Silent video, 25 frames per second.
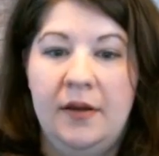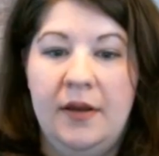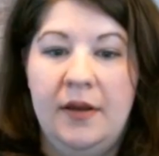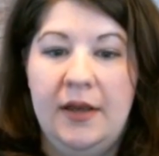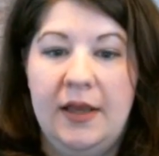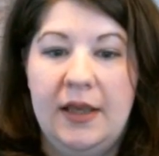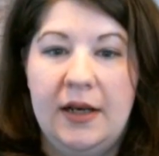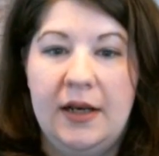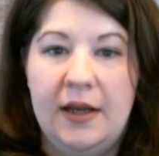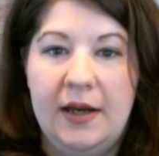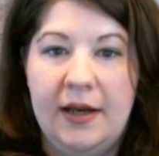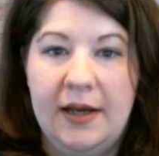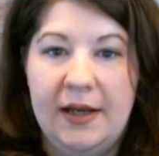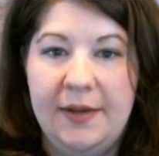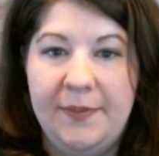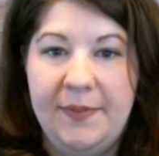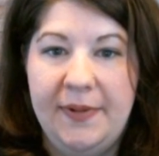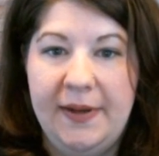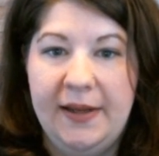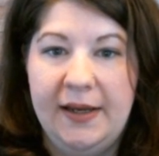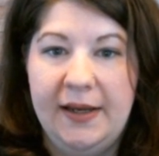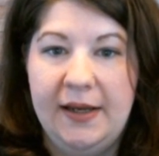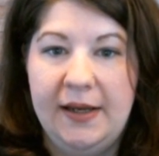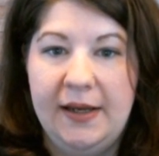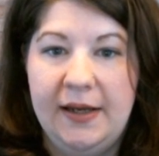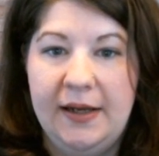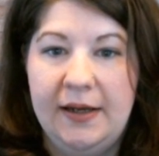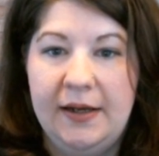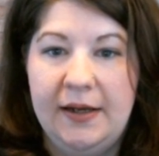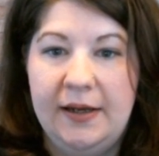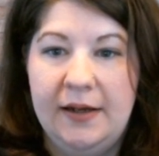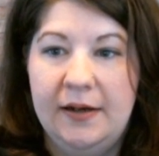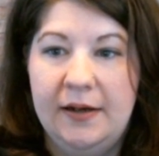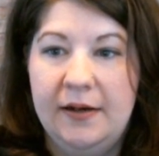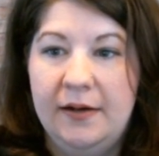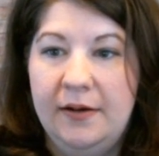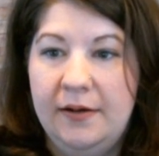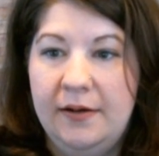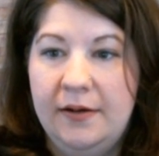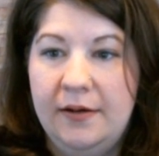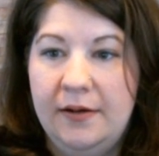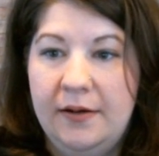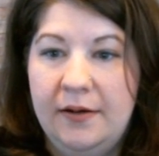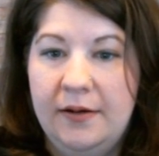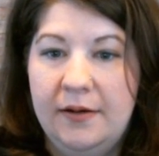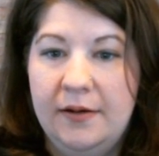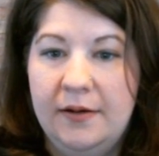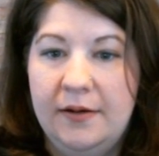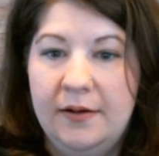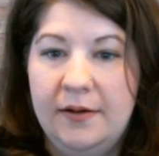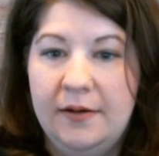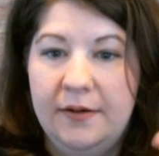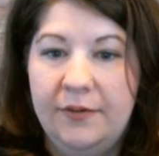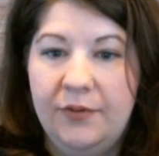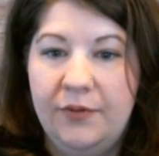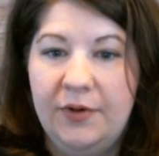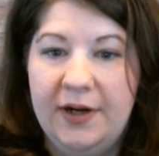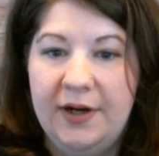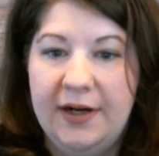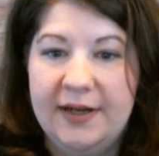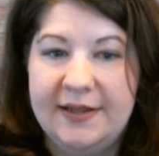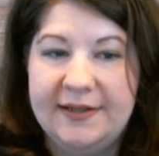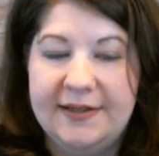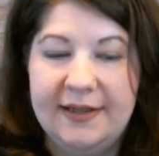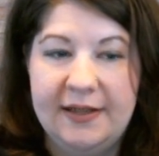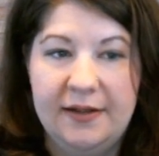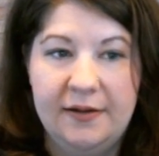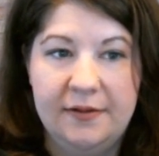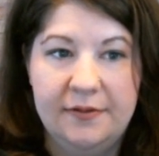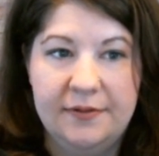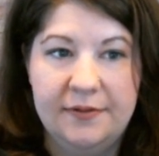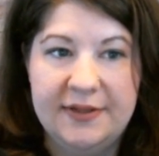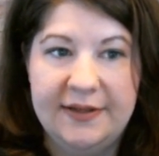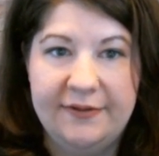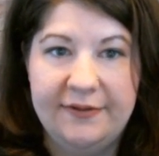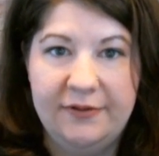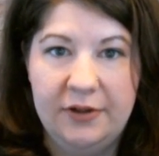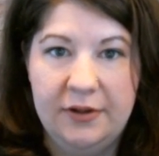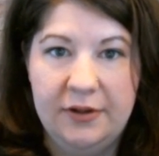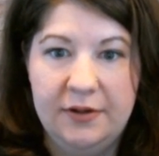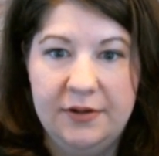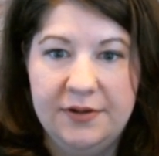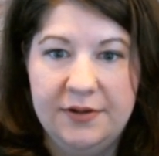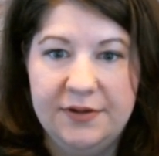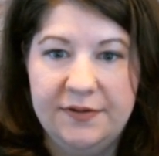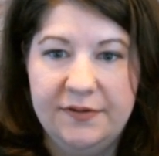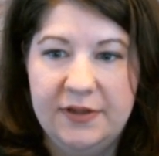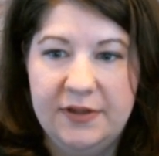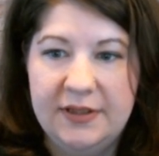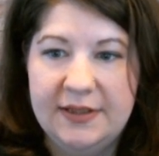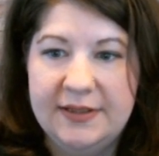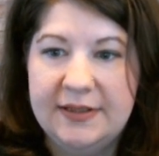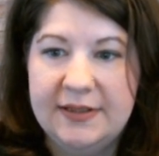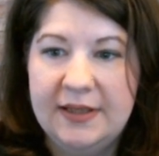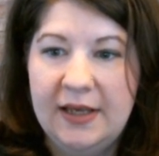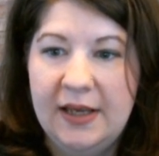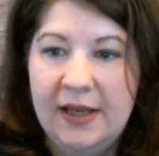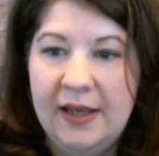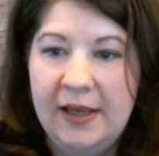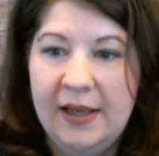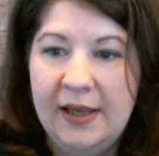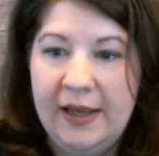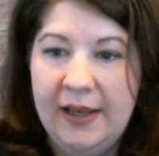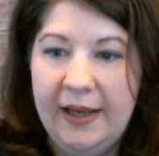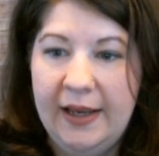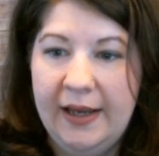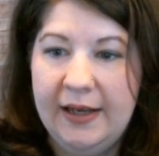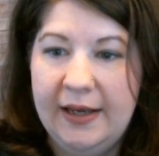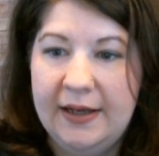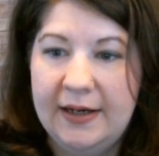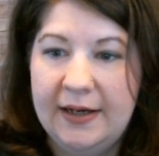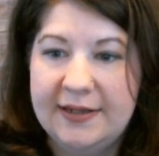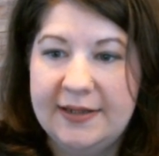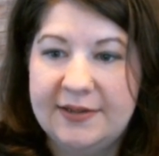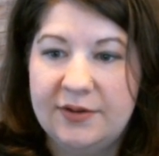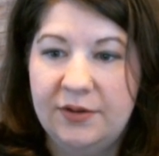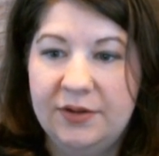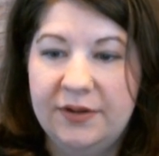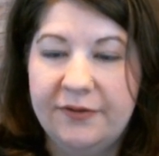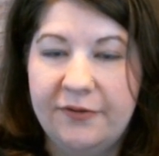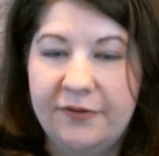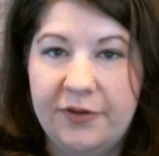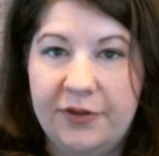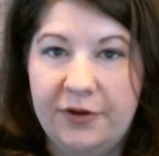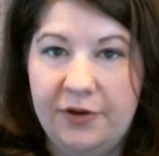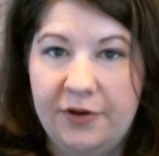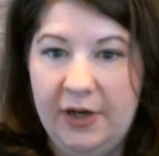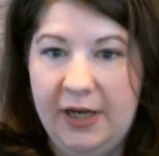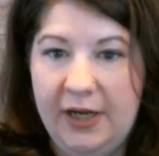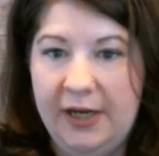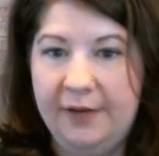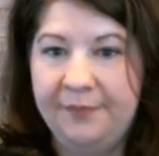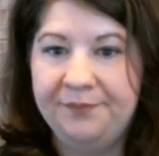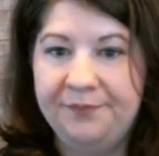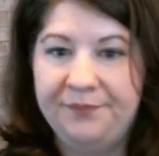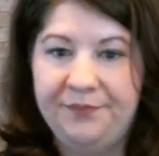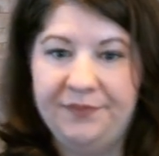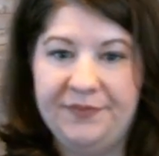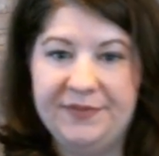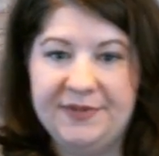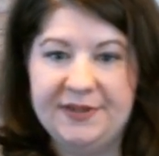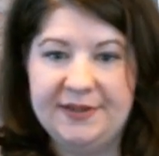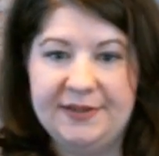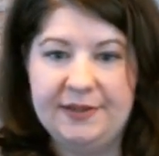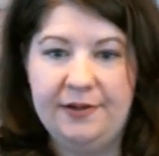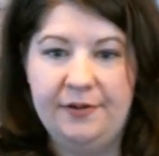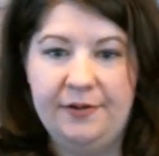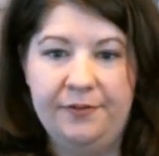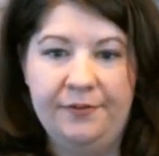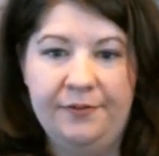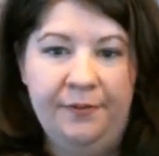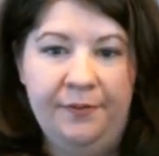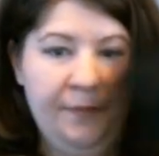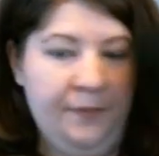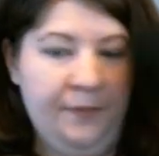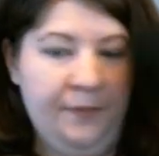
and I paid, what did I say? seven dollars for this? And I sold it for thirty dollars. So,